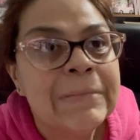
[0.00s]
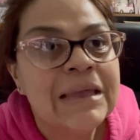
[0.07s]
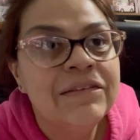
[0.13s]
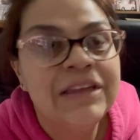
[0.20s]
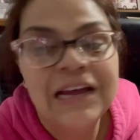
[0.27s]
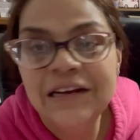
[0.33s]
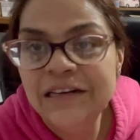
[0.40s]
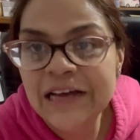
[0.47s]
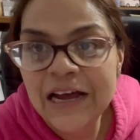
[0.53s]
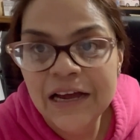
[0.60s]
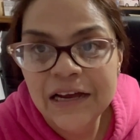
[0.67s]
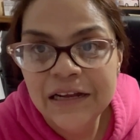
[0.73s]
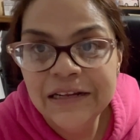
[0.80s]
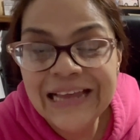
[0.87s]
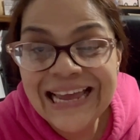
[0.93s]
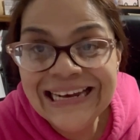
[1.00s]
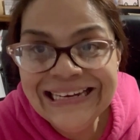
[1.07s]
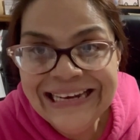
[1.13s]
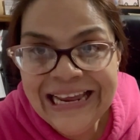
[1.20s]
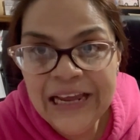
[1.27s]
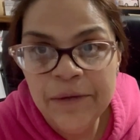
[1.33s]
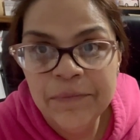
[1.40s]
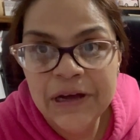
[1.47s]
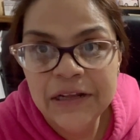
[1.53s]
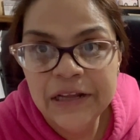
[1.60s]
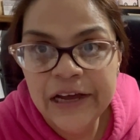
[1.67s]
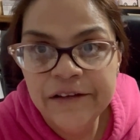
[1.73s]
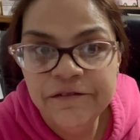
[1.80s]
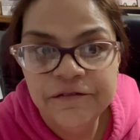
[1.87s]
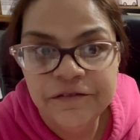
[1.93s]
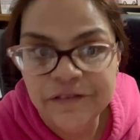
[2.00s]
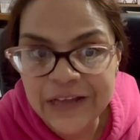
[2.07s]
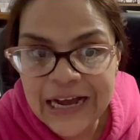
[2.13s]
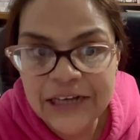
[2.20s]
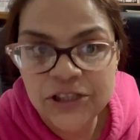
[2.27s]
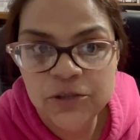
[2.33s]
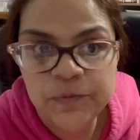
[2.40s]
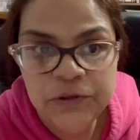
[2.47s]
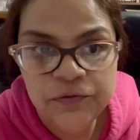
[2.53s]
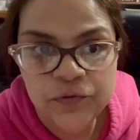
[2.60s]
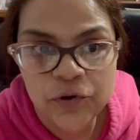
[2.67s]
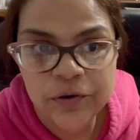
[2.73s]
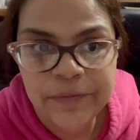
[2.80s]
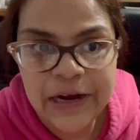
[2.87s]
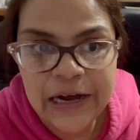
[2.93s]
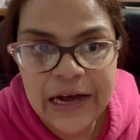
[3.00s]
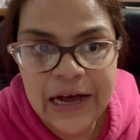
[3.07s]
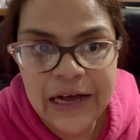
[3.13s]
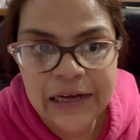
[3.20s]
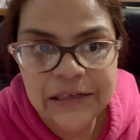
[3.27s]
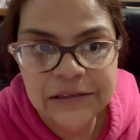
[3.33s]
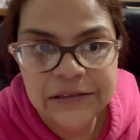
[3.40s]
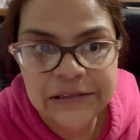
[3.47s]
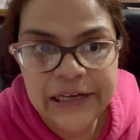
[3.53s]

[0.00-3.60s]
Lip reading: that day, my life flashed before my eyes.